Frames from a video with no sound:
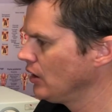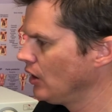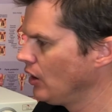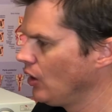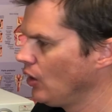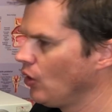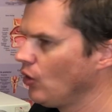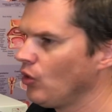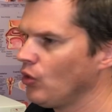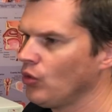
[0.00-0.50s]

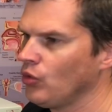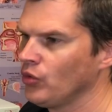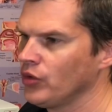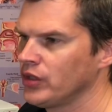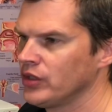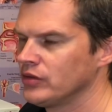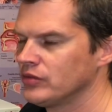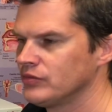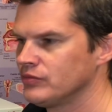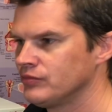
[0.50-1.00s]

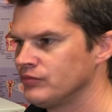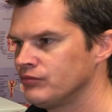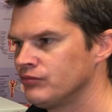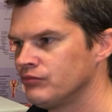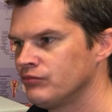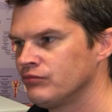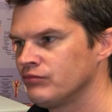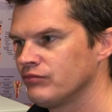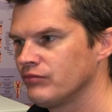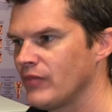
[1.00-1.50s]
old,
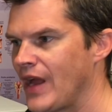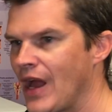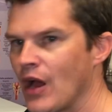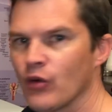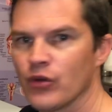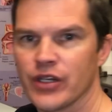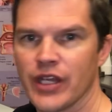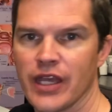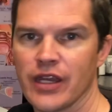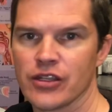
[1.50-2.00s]

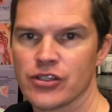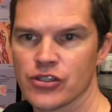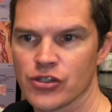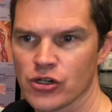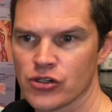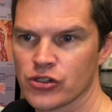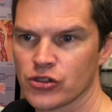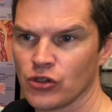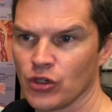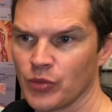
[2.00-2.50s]
outdated
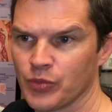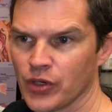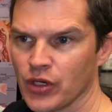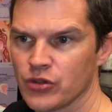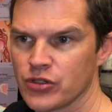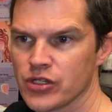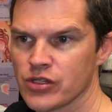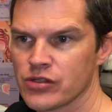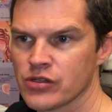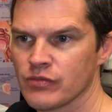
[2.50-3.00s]
surgical
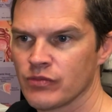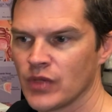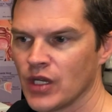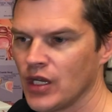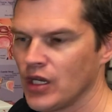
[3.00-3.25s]
approaches.